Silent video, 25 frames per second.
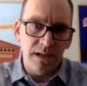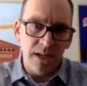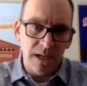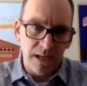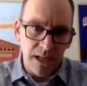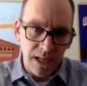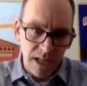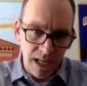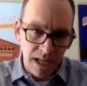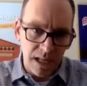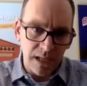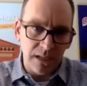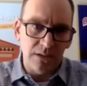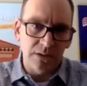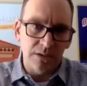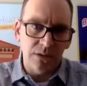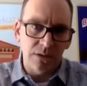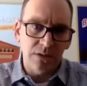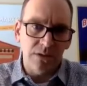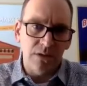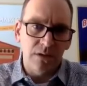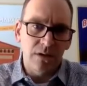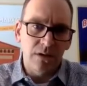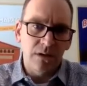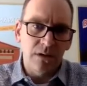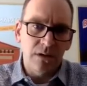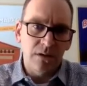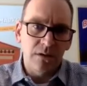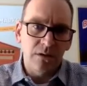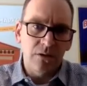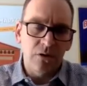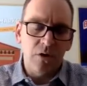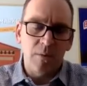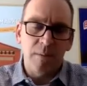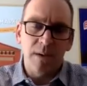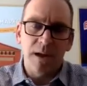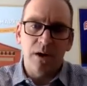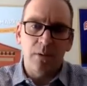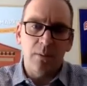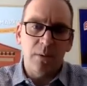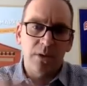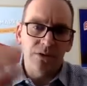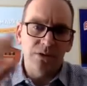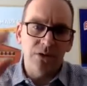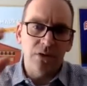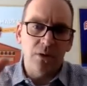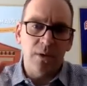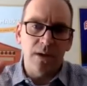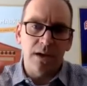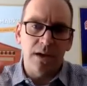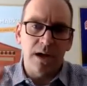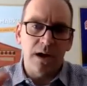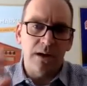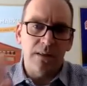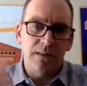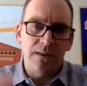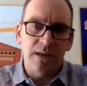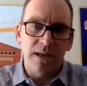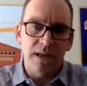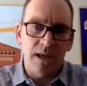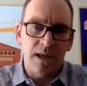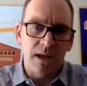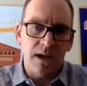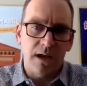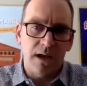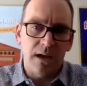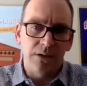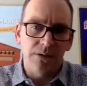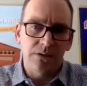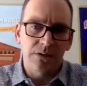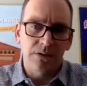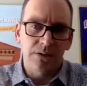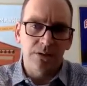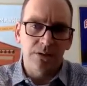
It is, no matter what's going on in the chaos.